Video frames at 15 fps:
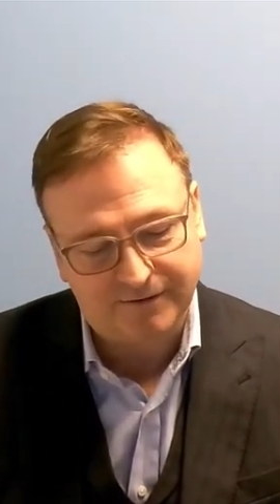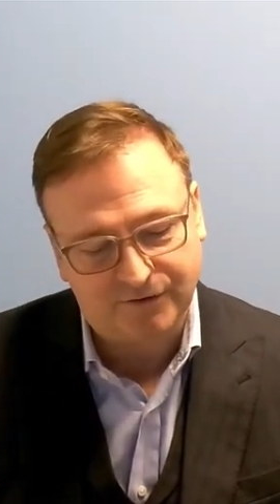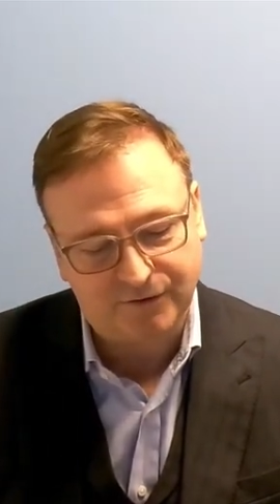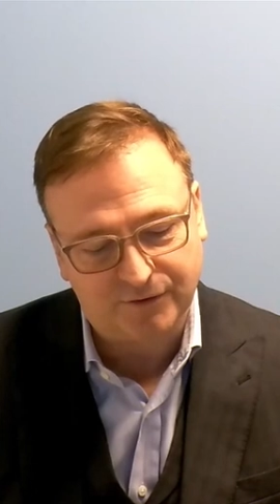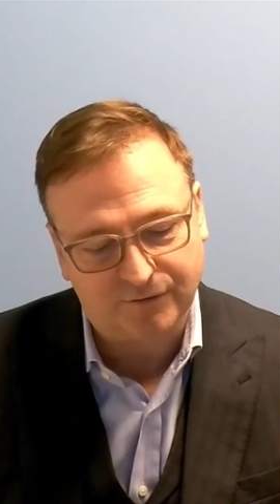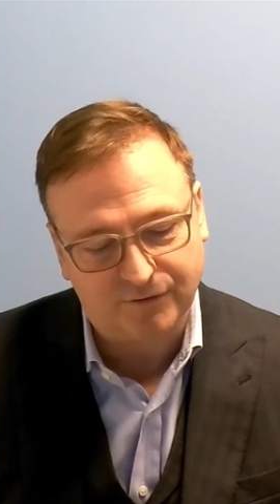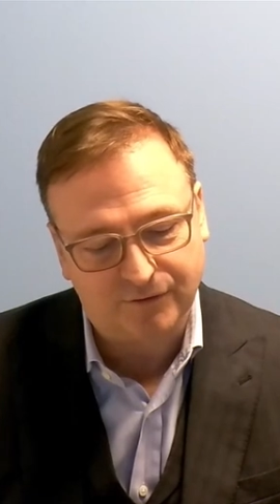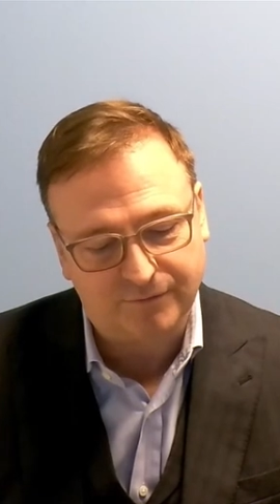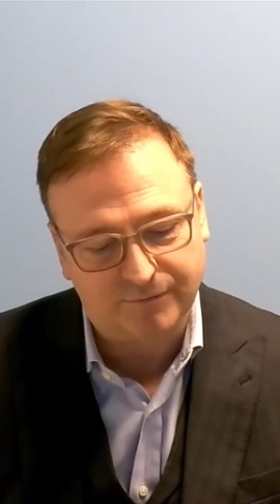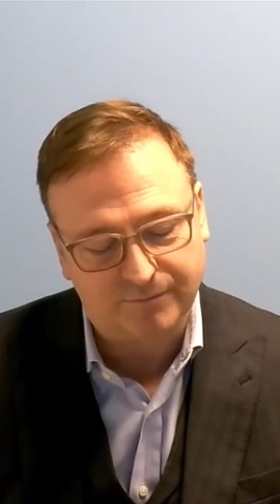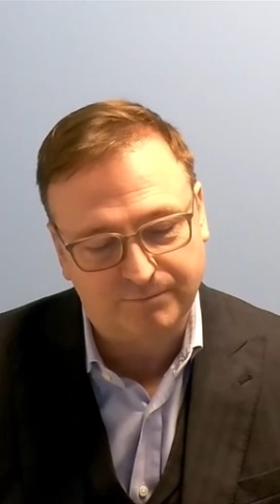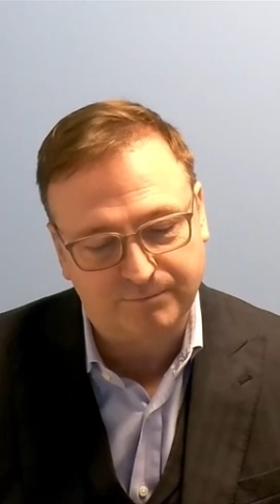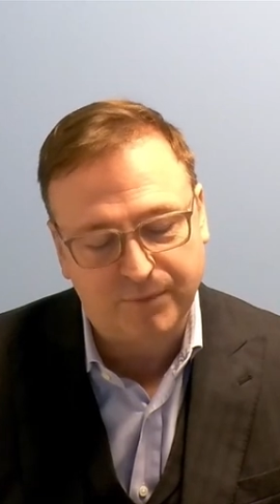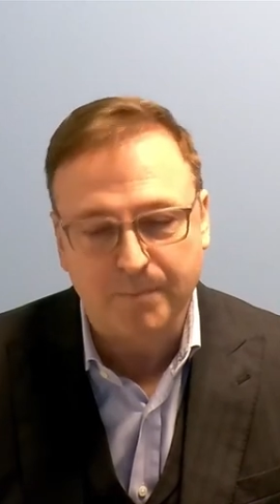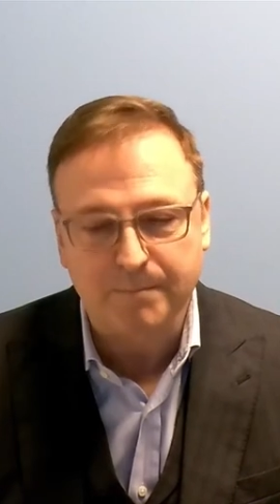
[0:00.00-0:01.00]
sort of
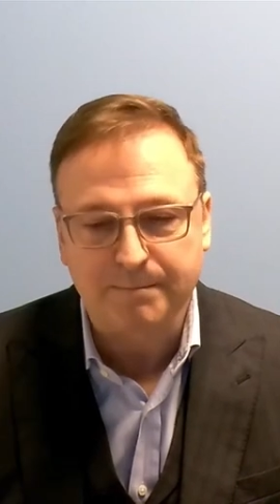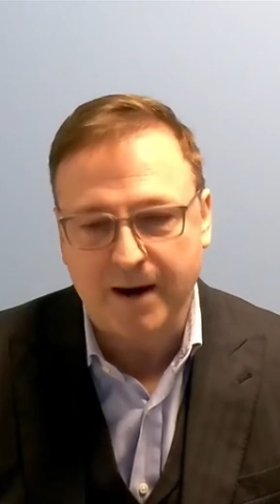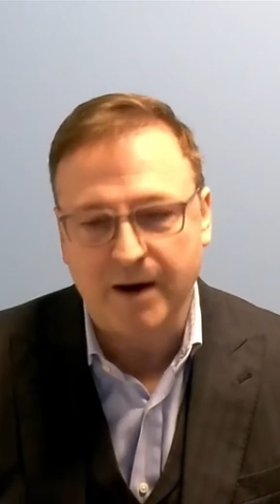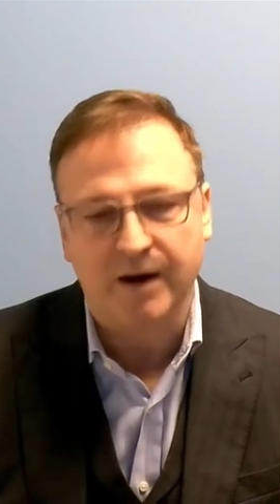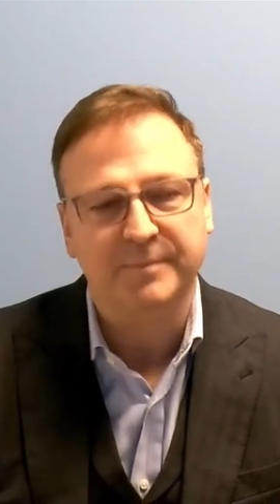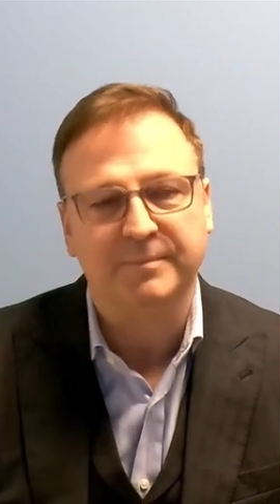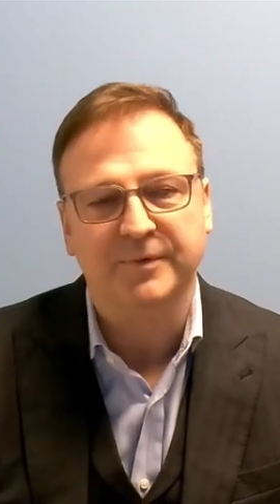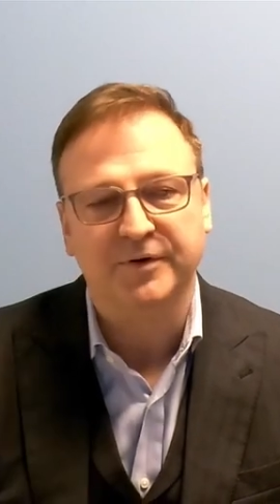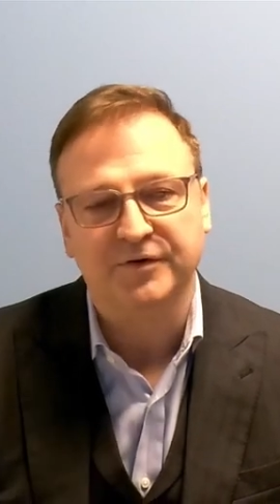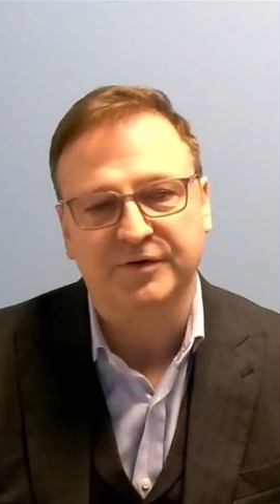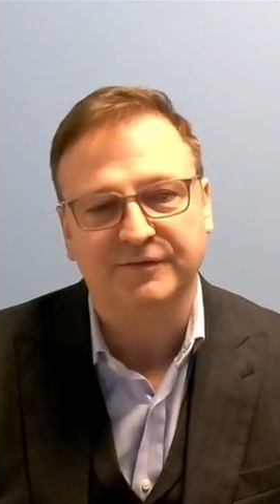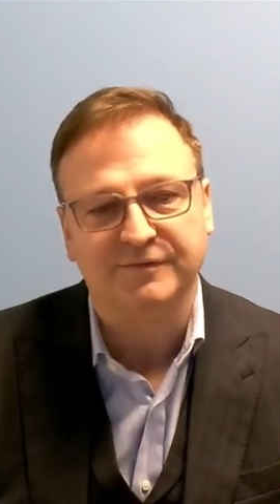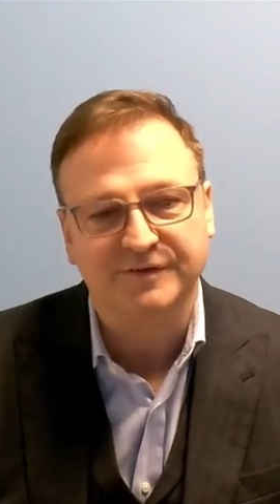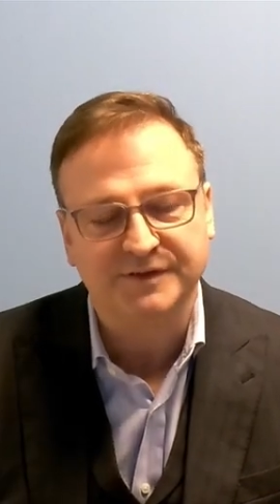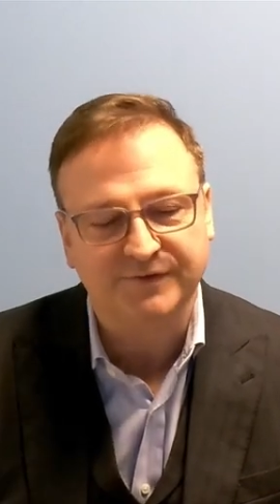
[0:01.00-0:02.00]
bombardment
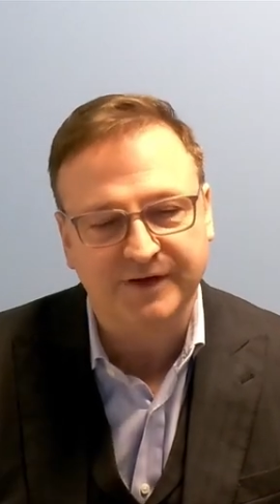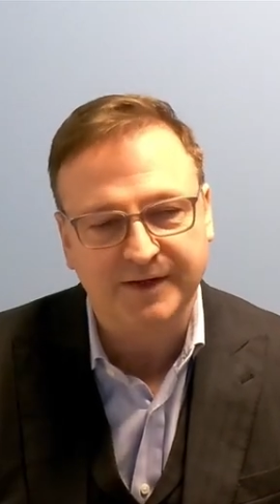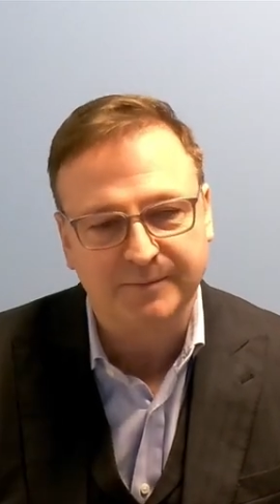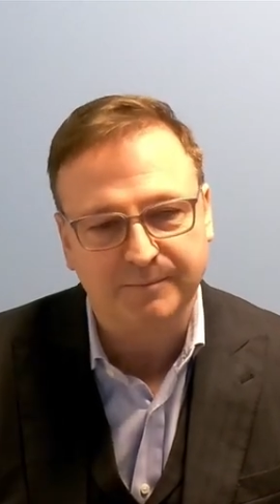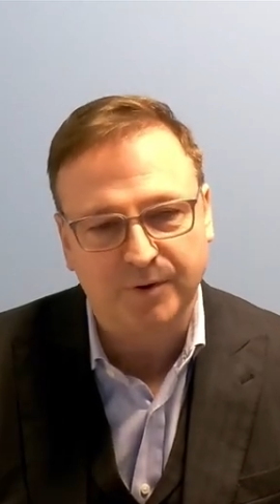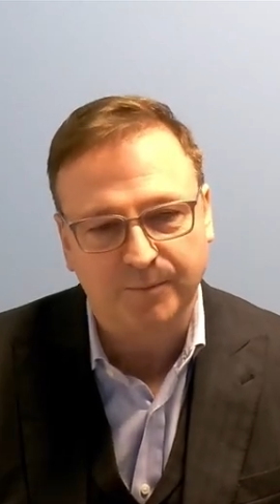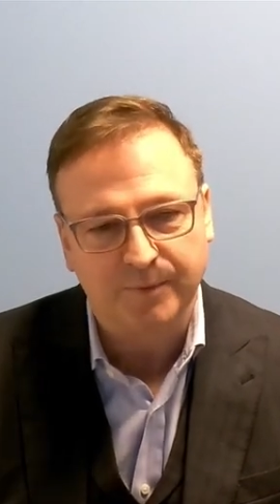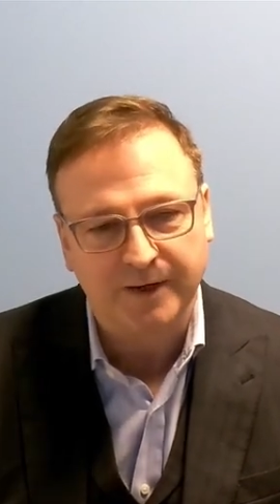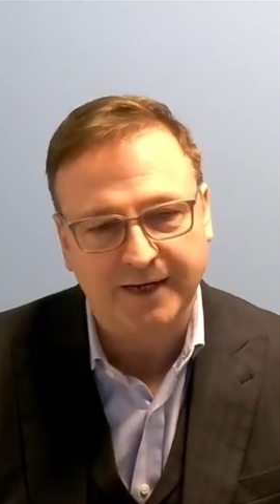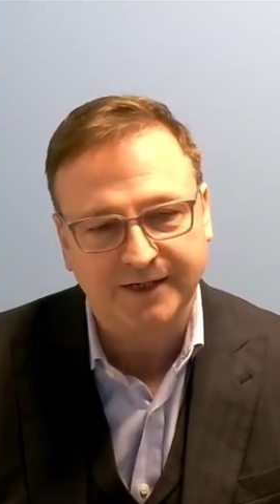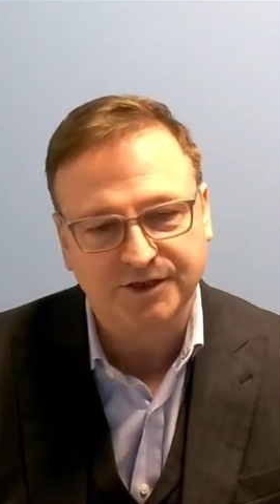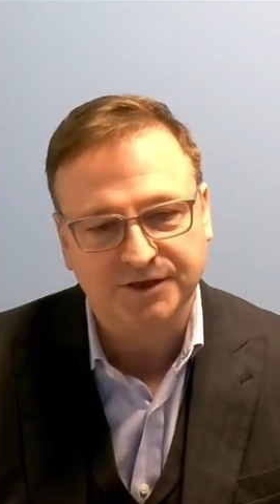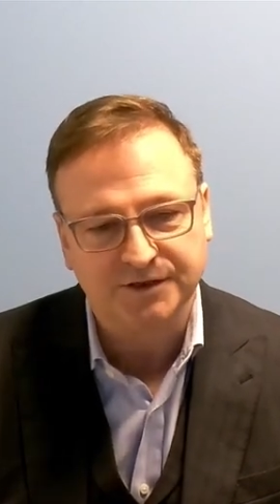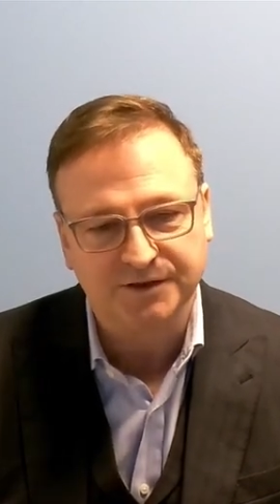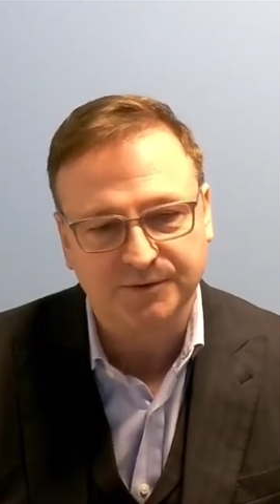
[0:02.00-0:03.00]
of civilian
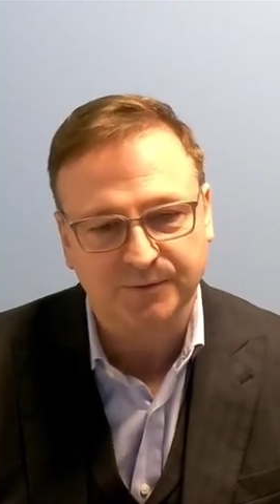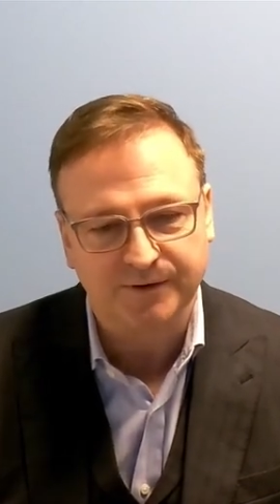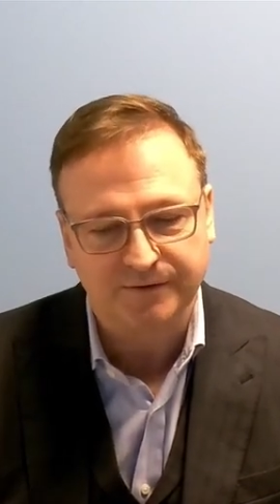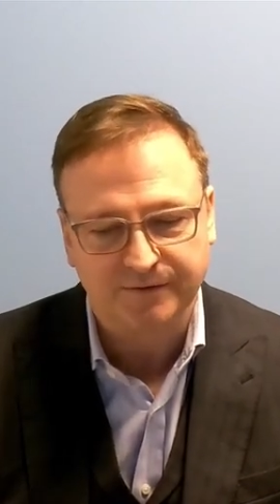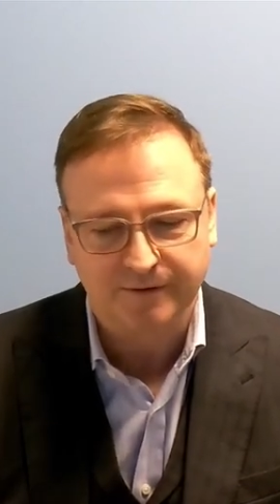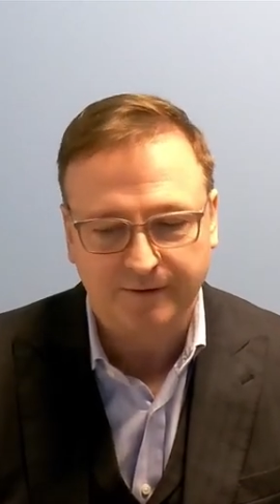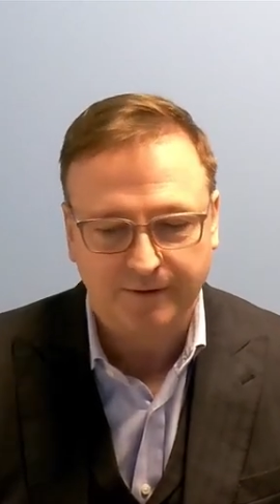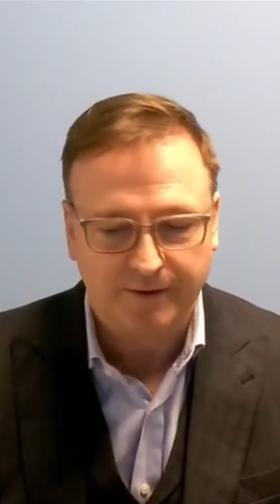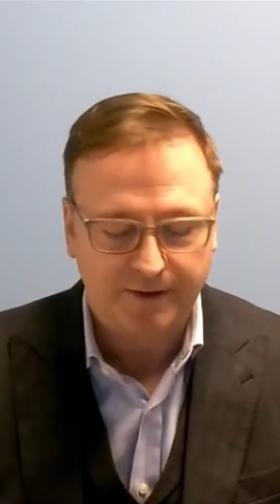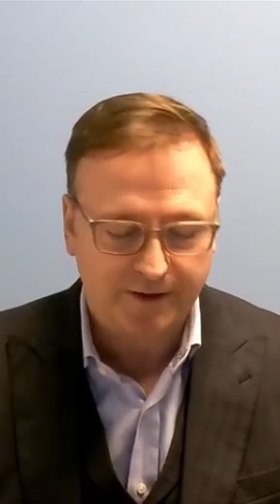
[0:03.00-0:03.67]
populations with,